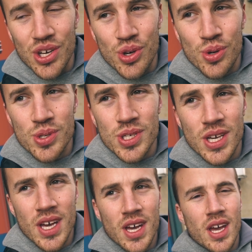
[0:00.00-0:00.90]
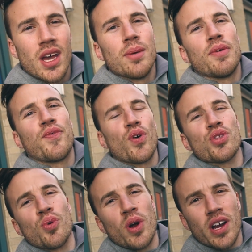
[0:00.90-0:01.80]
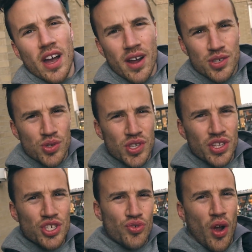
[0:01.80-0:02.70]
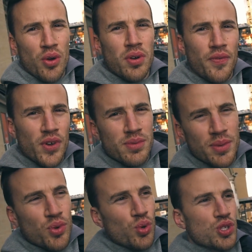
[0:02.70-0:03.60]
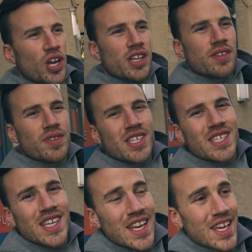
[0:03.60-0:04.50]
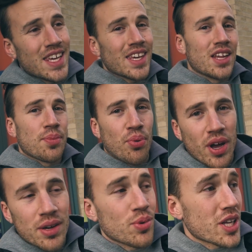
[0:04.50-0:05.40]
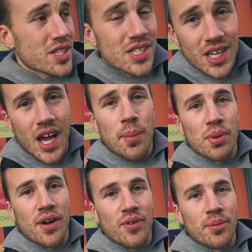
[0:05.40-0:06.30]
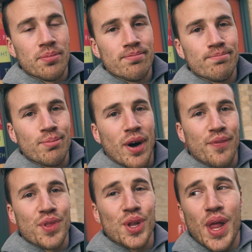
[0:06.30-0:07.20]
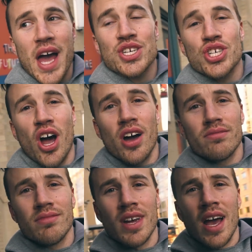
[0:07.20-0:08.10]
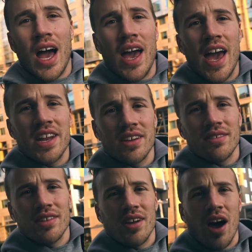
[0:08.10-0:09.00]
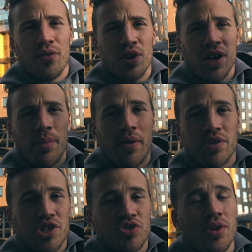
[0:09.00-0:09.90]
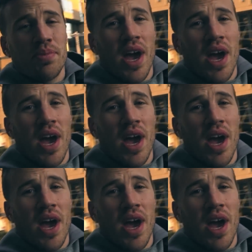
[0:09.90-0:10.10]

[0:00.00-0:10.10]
news. Before the workout, I was using the drone to film some cool shots of the city, and you probably will get to see a couple of them, but for the last shot, I had it hovering above the street